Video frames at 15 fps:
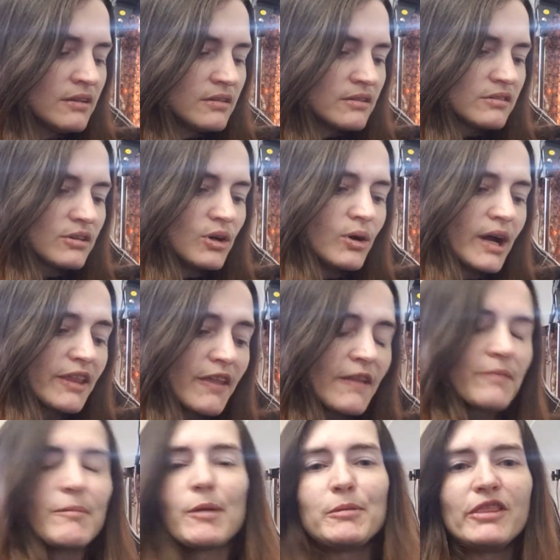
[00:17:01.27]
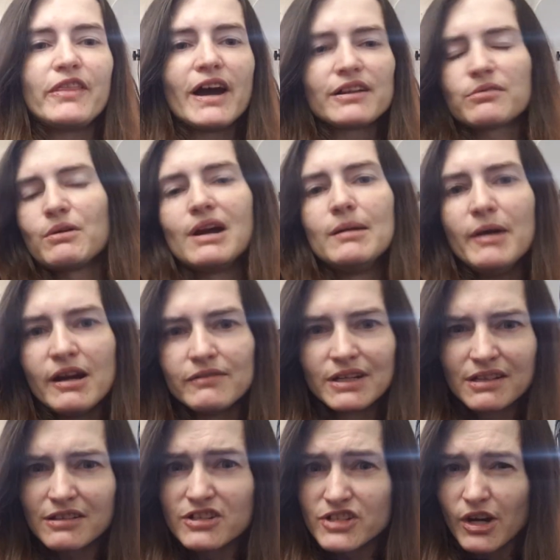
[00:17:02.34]
So I think maybe that's why I'm
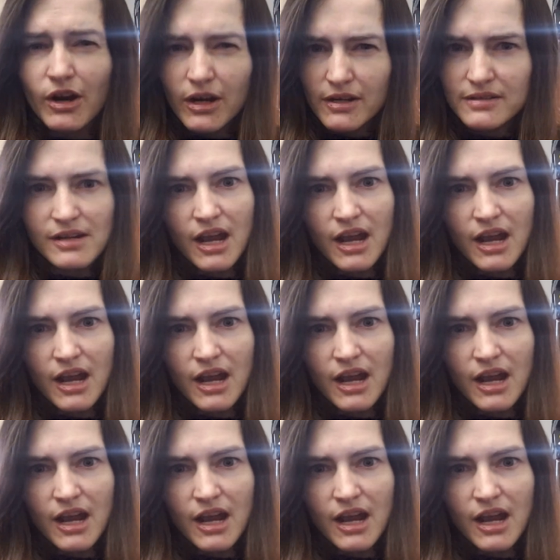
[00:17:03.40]
having such a hard